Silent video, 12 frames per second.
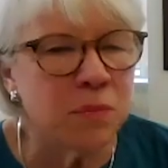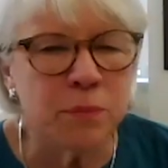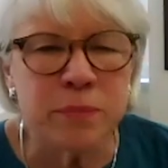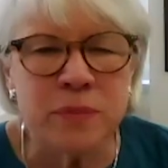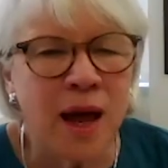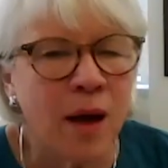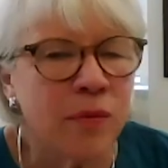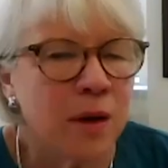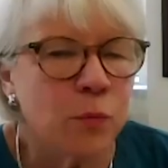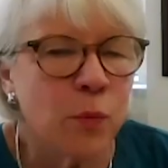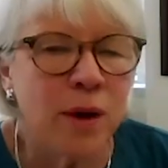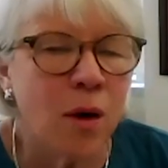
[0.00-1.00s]
now
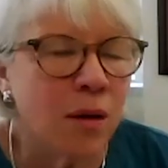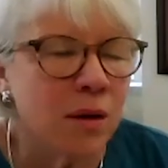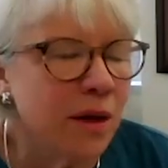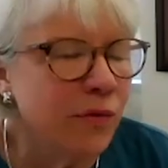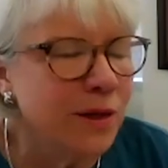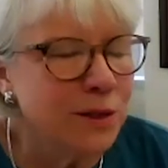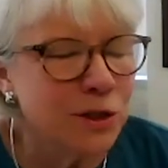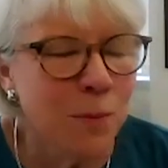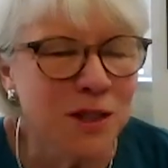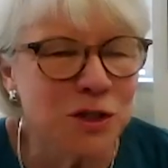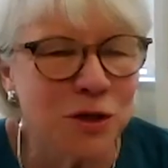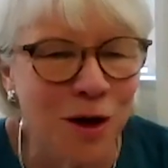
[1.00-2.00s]
that we are all living so
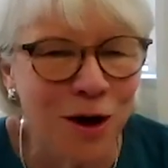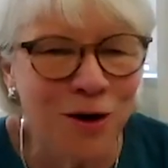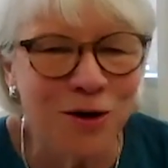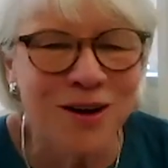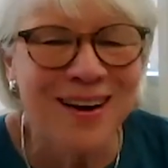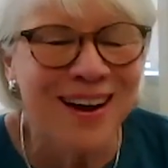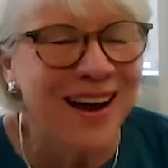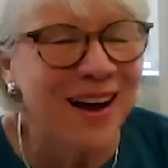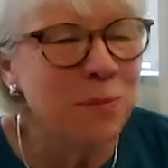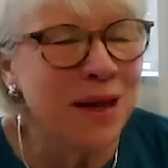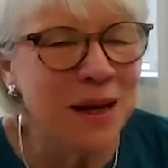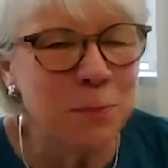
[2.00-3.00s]
much longer,
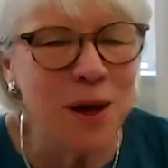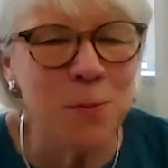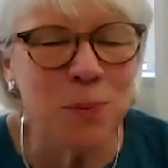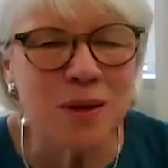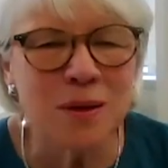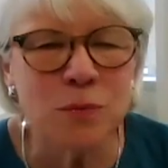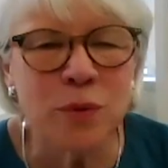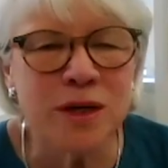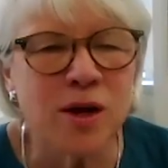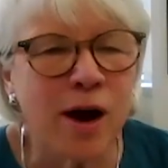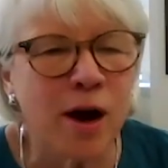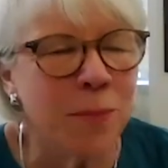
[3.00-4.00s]
many people
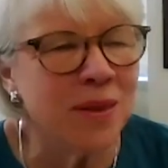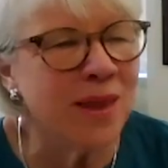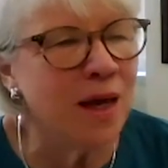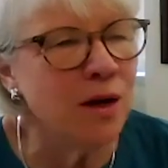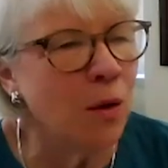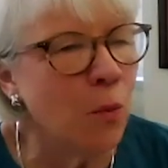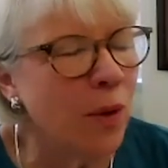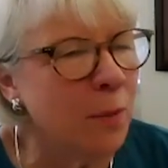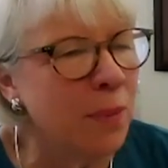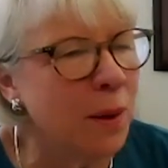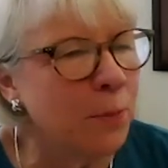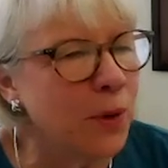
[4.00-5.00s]
retire, but they don't want
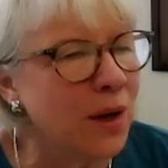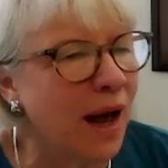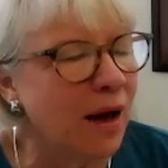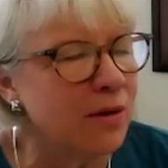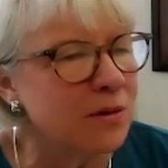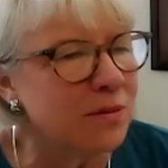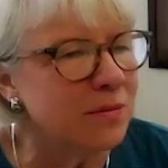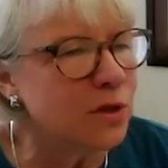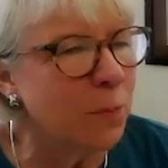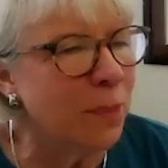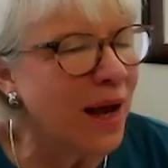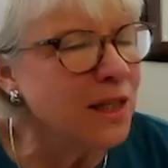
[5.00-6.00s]
to be put out
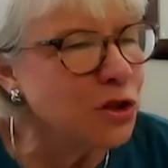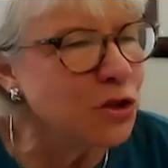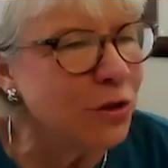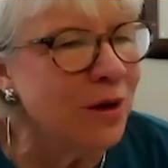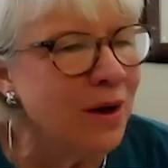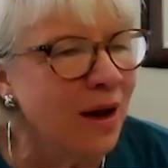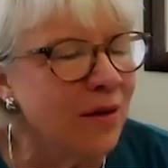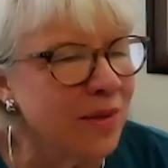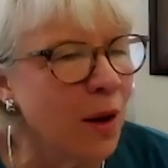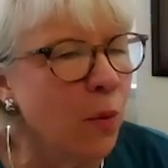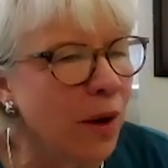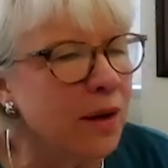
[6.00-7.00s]
to pasture.
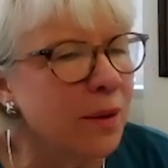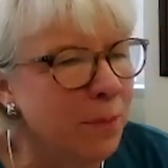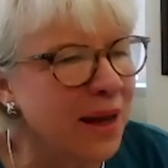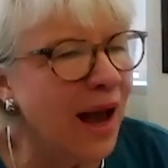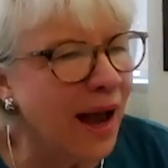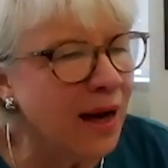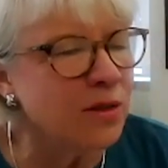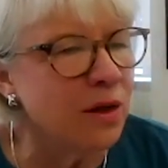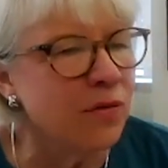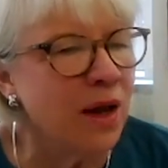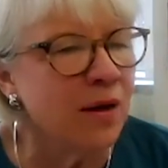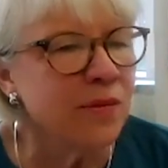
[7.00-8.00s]
They want to be
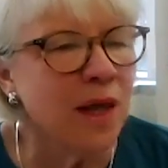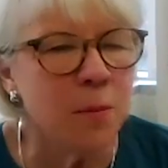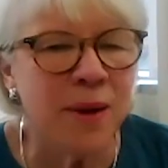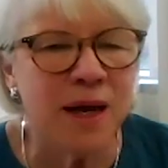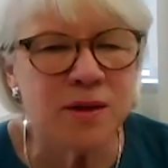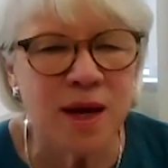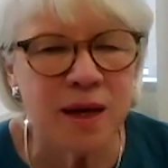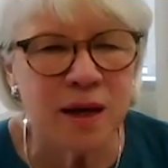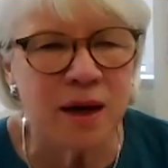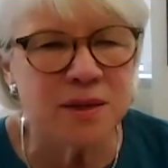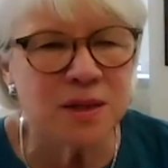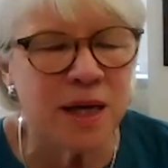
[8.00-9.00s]
active. They may
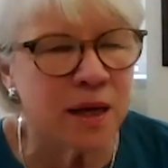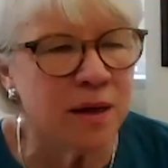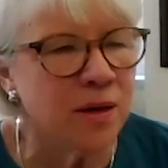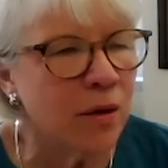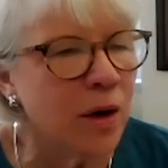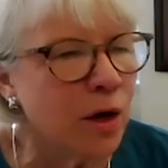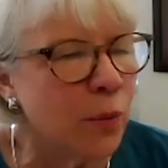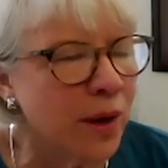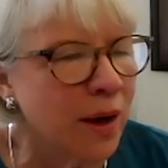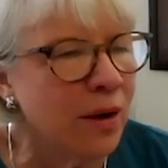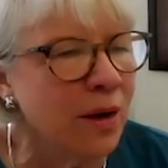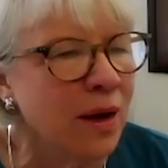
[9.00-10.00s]
take a secondary
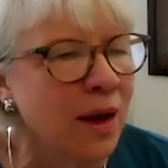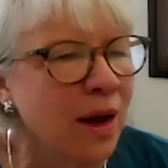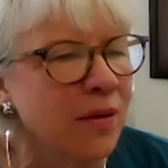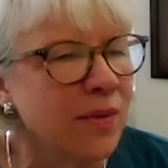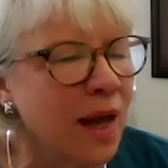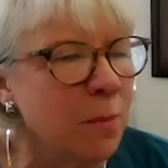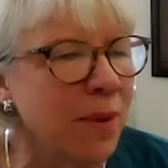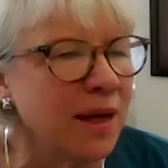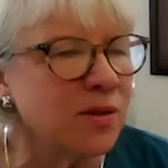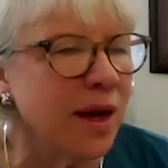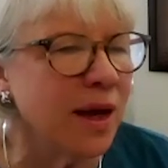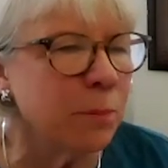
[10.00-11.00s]
career. They
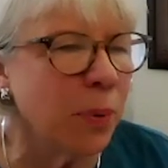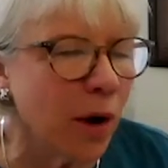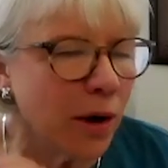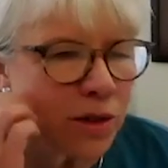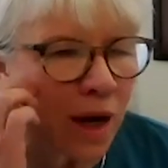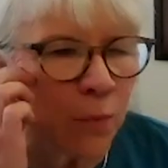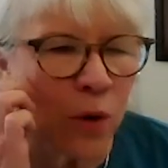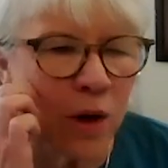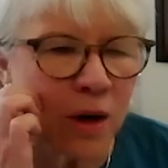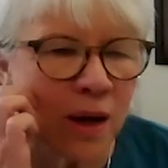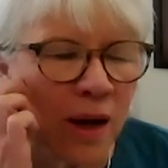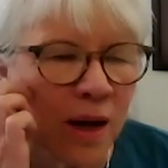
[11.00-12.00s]
may take part time
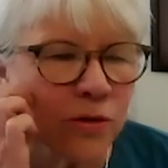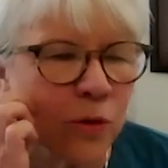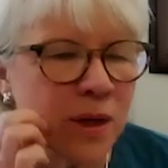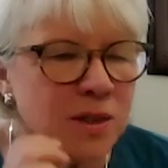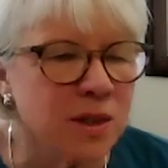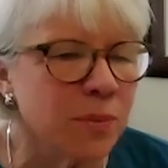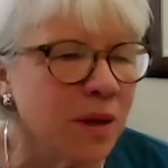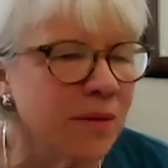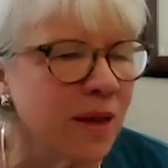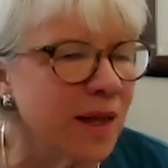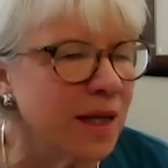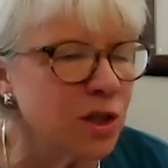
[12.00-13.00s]
work, doing something
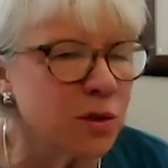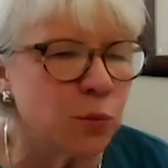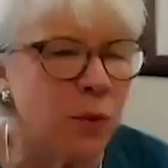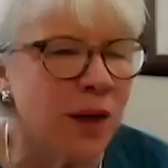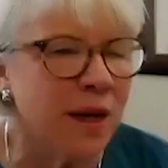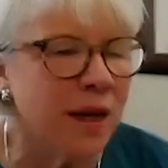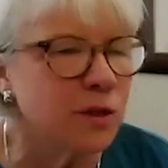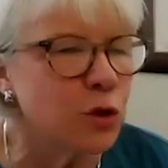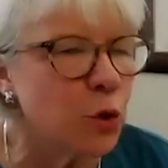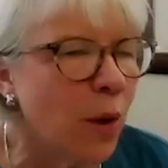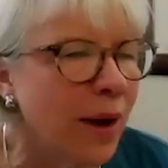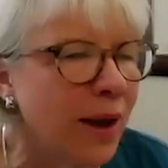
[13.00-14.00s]
that they just really
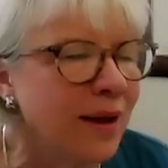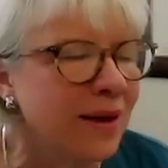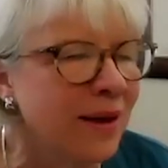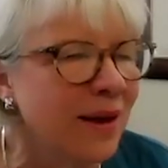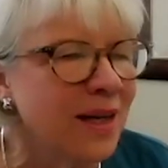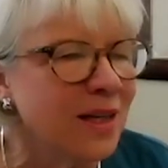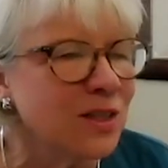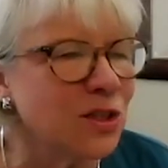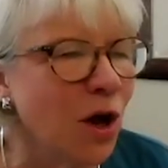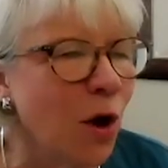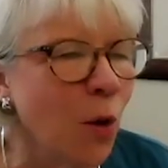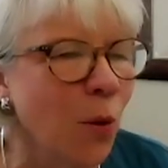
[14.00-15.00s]
enjoy.
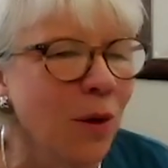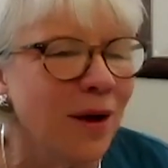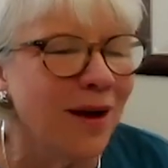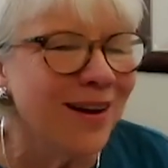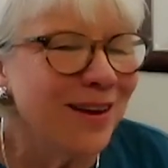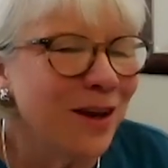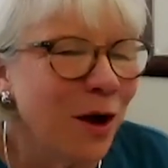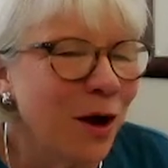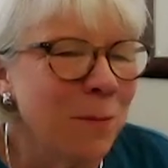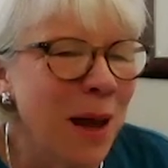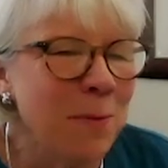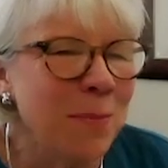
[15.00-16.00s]
So, you
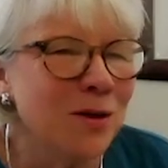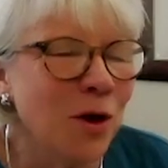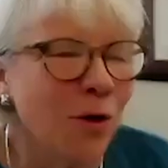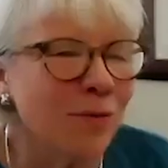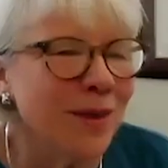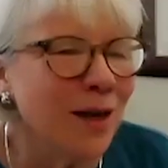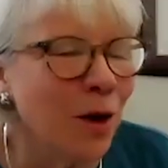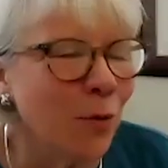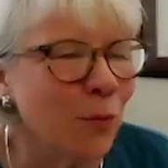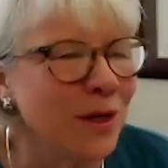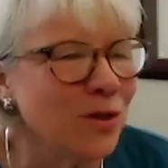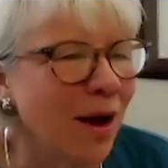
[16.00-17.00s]
know, maybe don't they
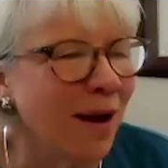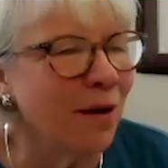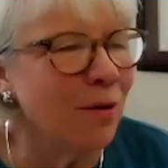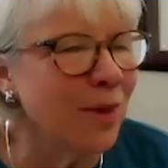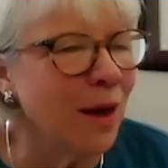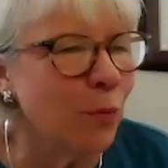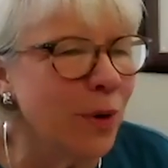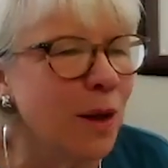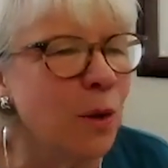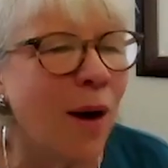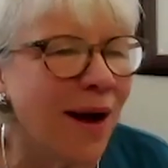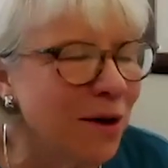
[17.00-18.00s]
don't retire, they
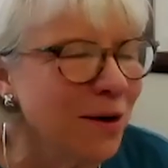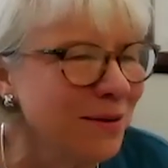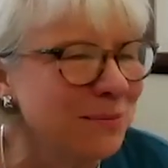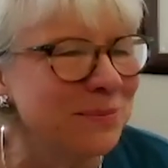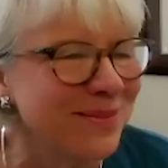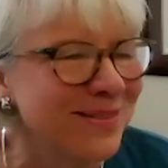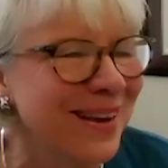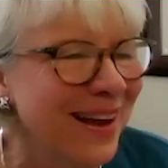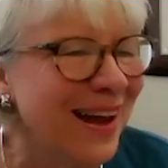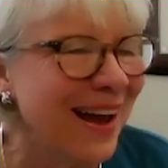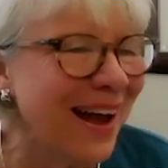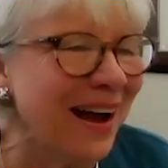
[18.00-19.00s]
rewire.
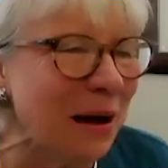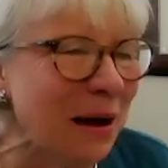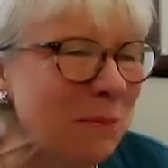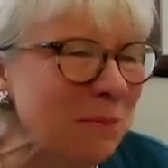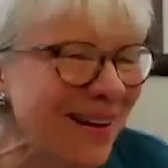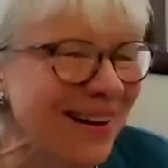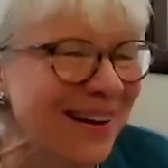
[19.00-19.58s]
Um,